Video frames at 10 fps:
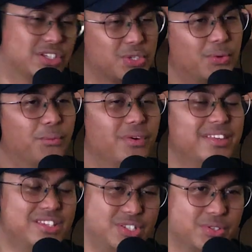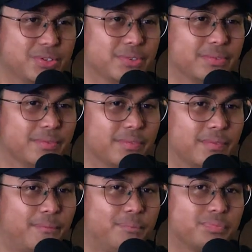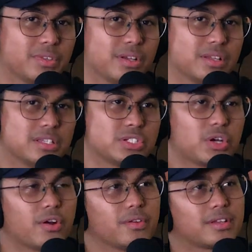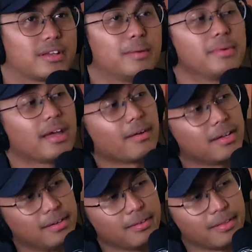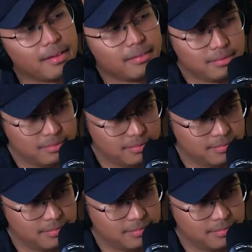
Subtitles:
So when did you start coming out here then?